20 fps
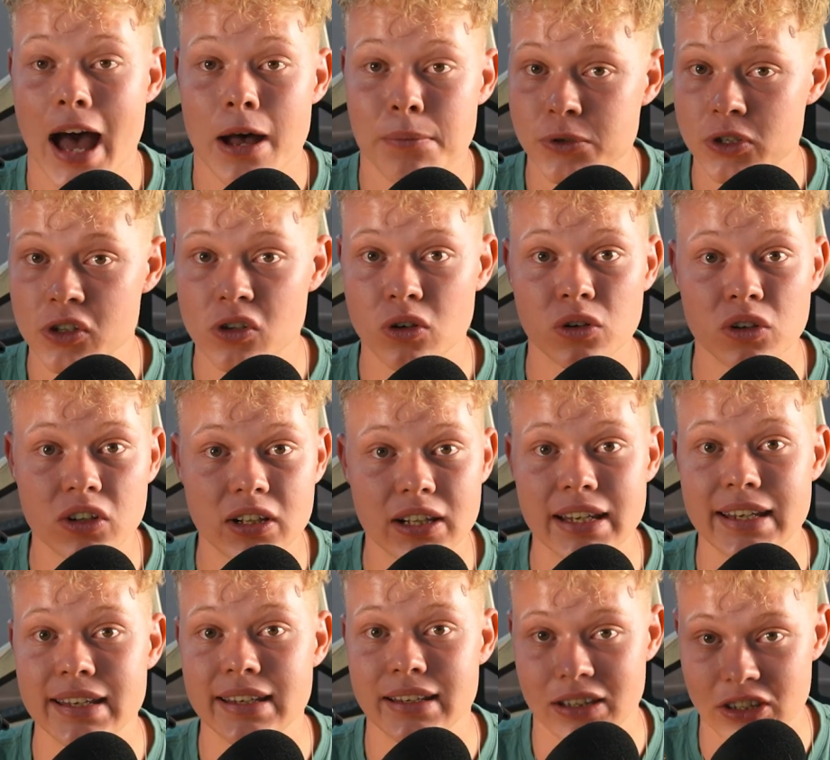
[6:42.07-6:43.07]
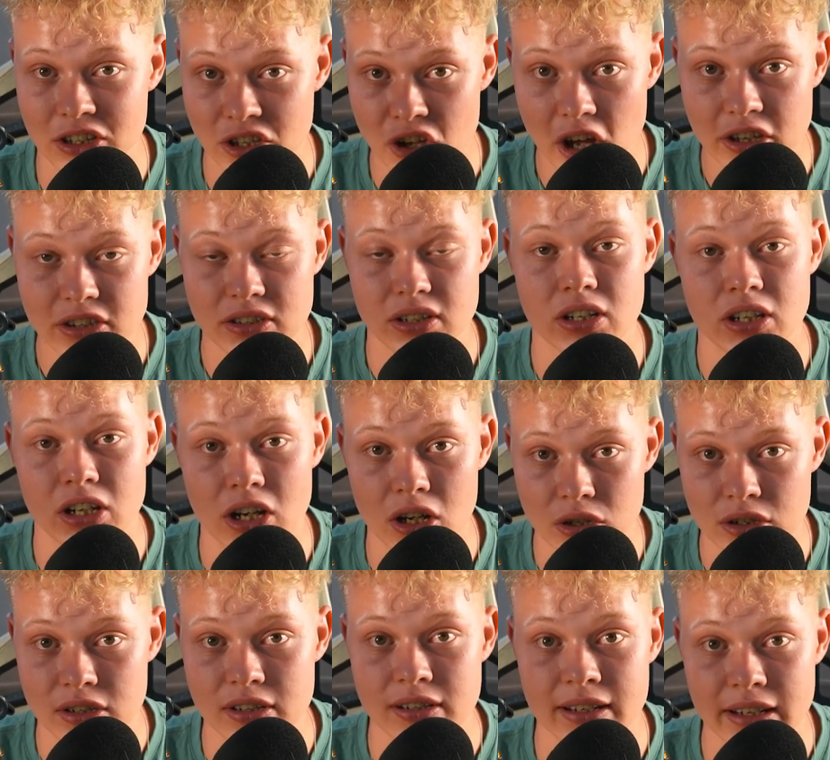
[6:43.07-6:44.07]
absolutely not a
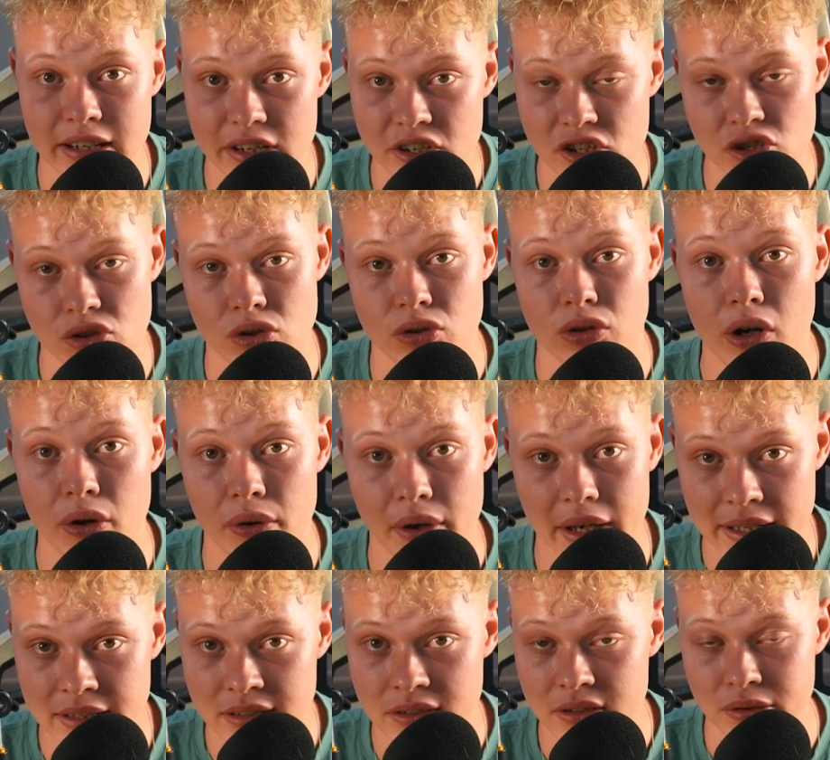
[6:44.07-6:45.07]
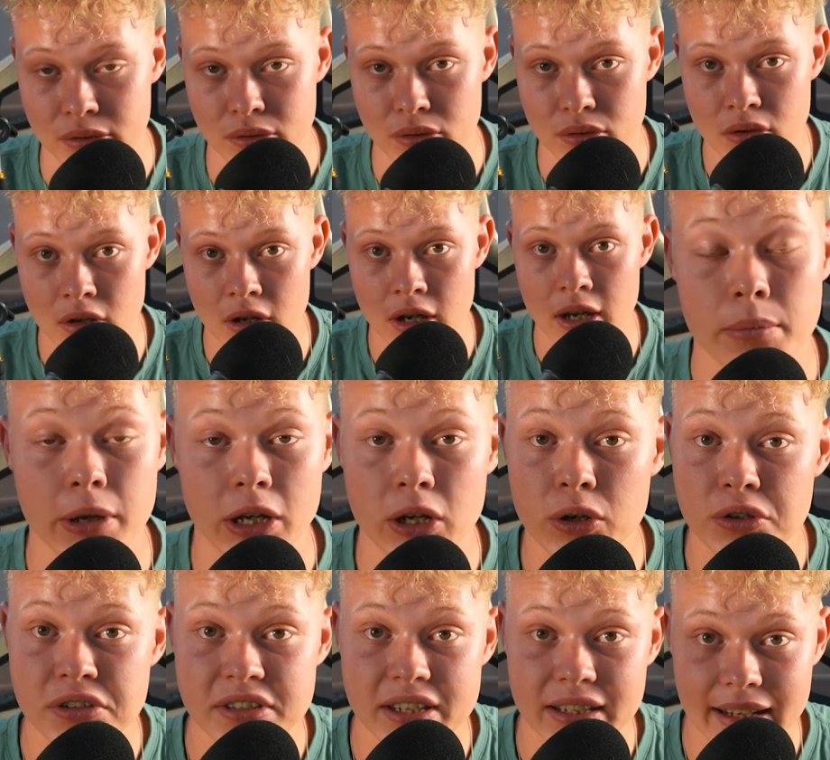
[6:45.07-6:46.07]
good niche to go into
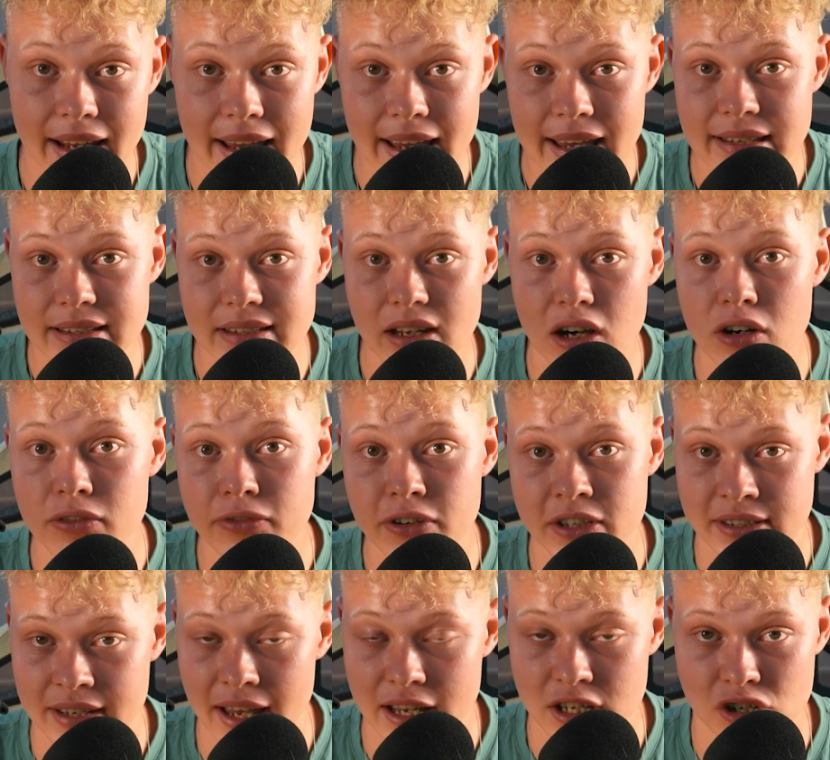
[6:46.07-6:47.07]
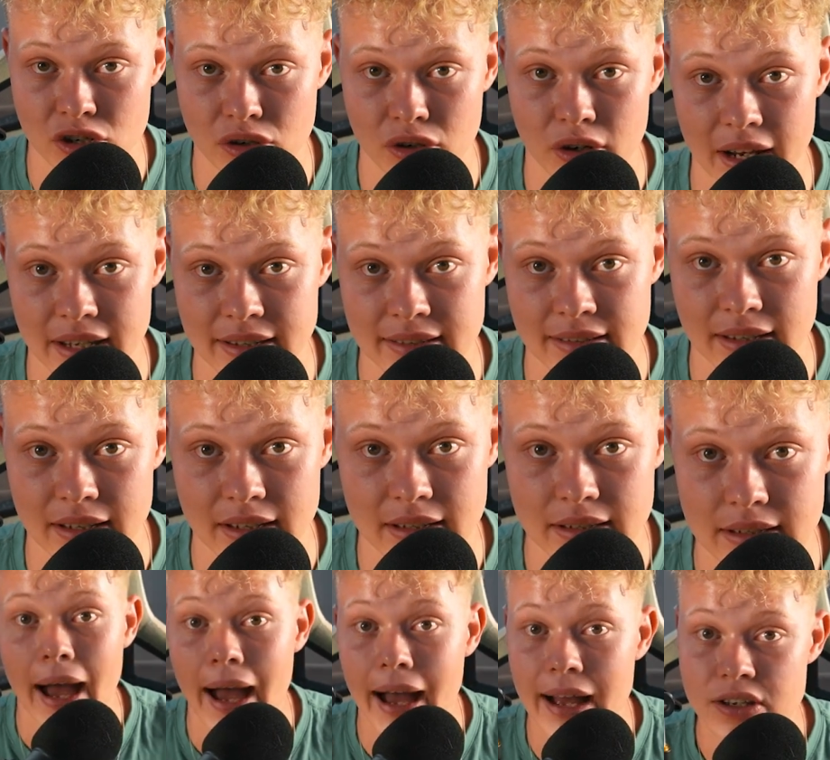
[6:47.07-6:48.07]
because it is
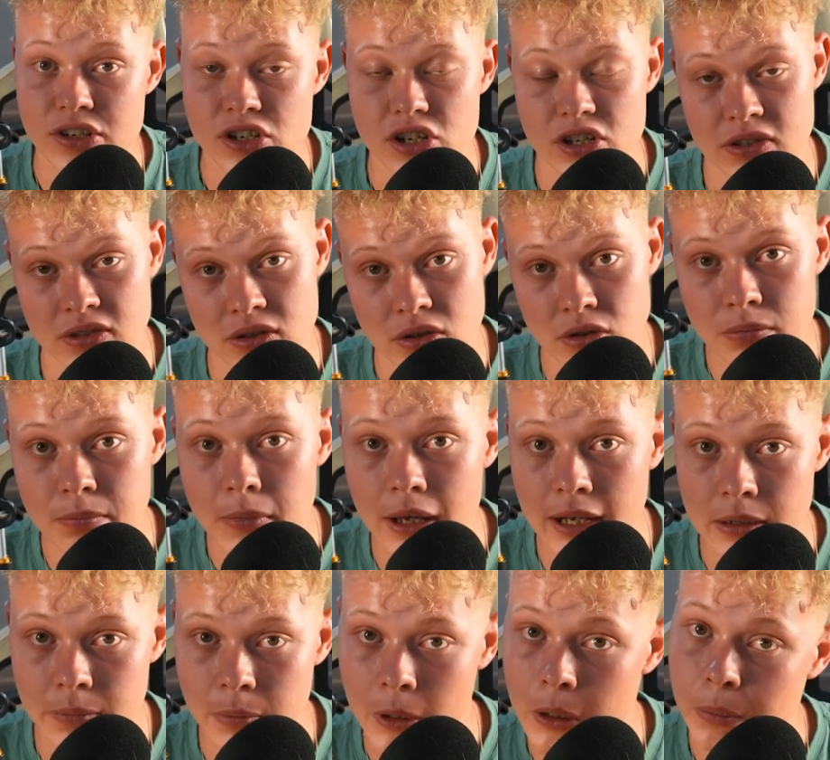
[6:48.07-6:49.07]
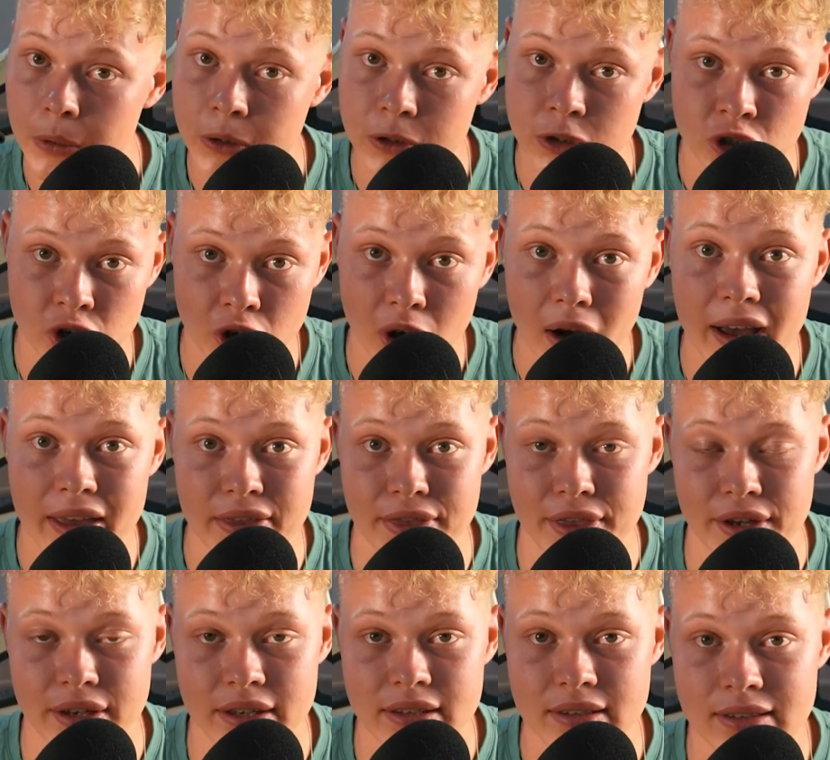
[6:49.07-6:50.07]
oversaturated and just too many people try
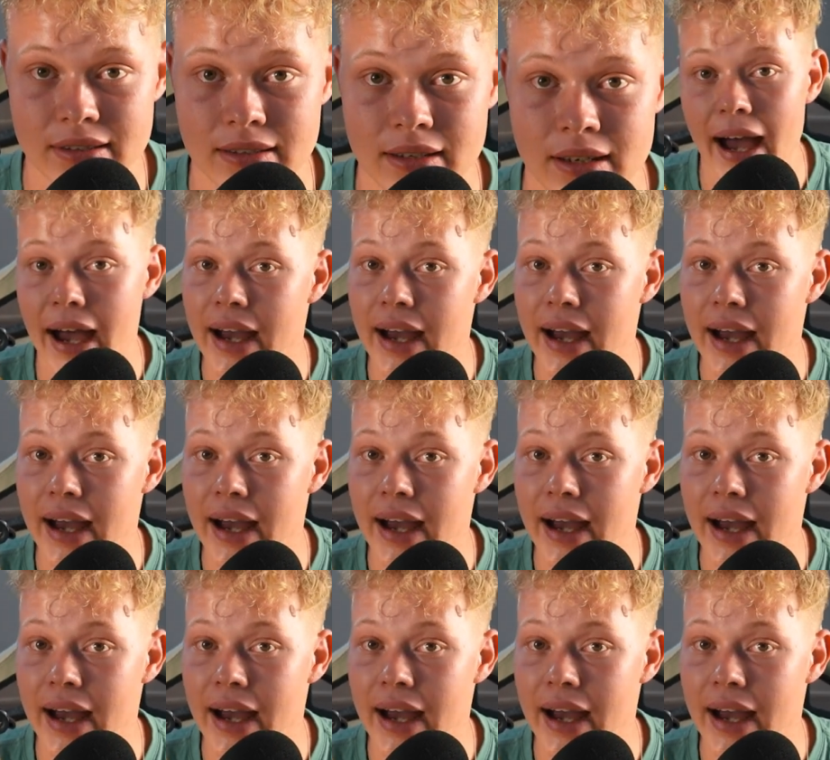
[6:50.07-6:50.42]
this.